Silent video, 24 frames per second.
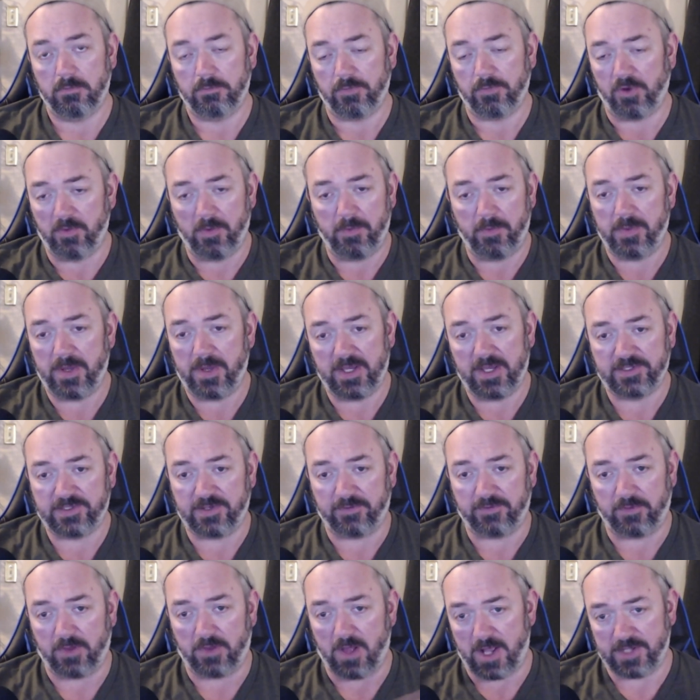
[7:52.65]
Human beings
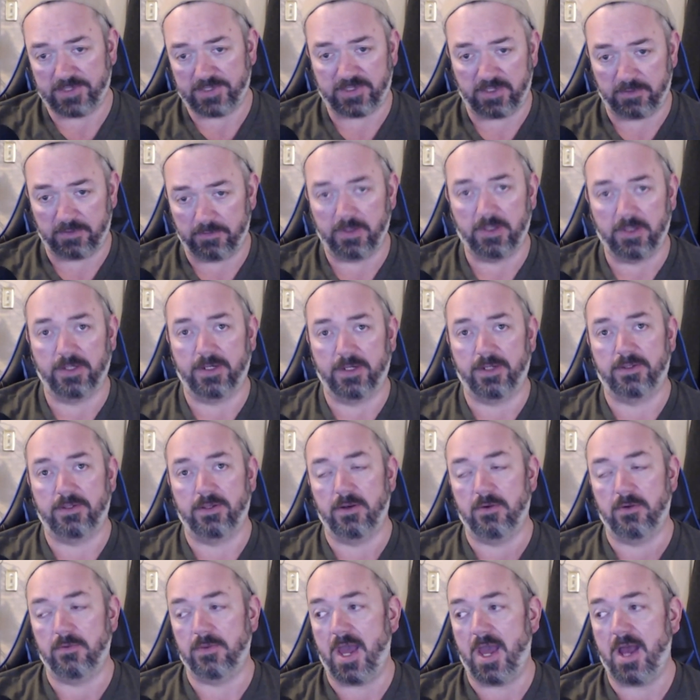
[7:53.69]
have lost the ability to
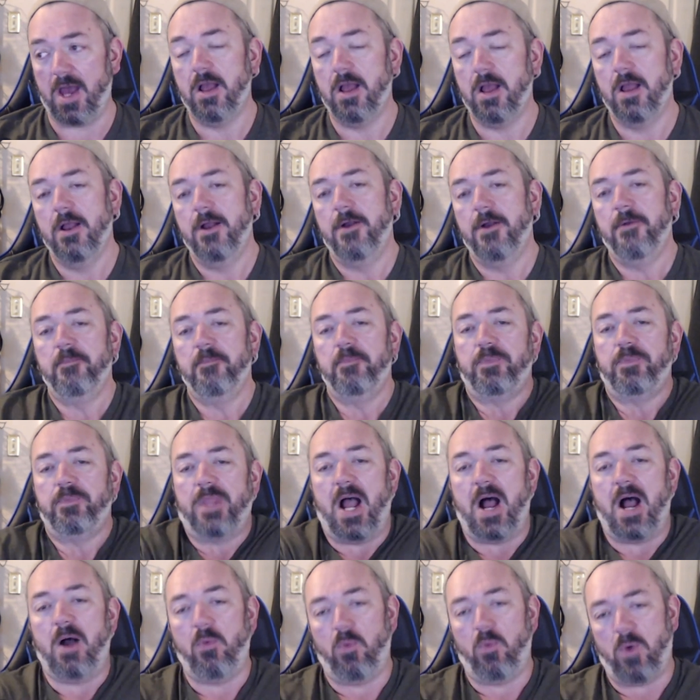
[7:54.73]
do that.
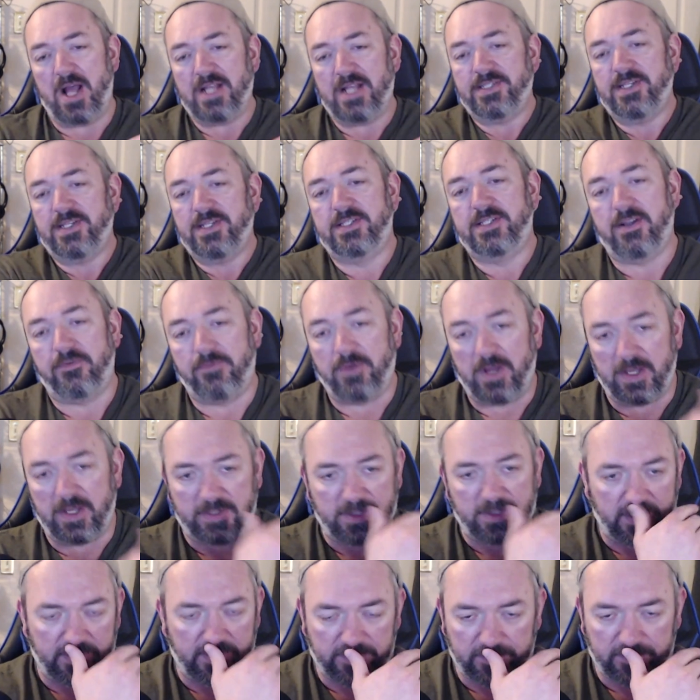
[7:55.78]
When I see stuff like
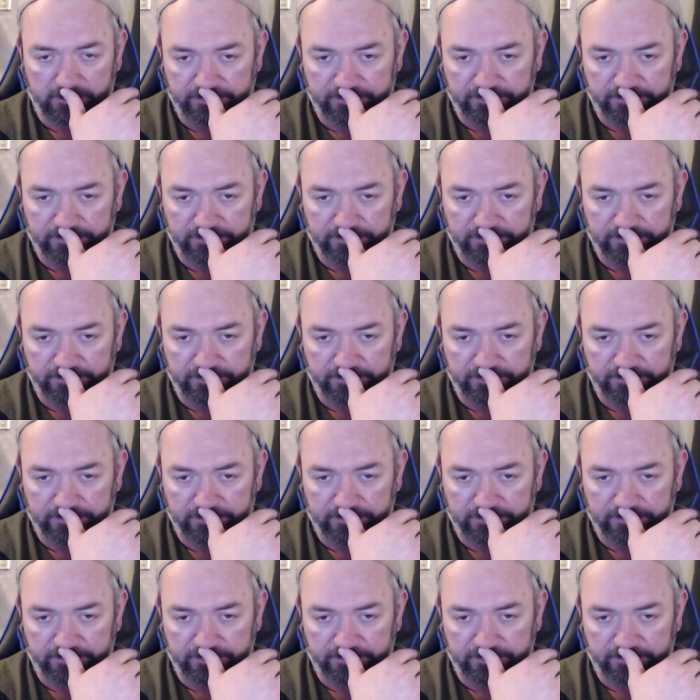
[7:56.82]
this,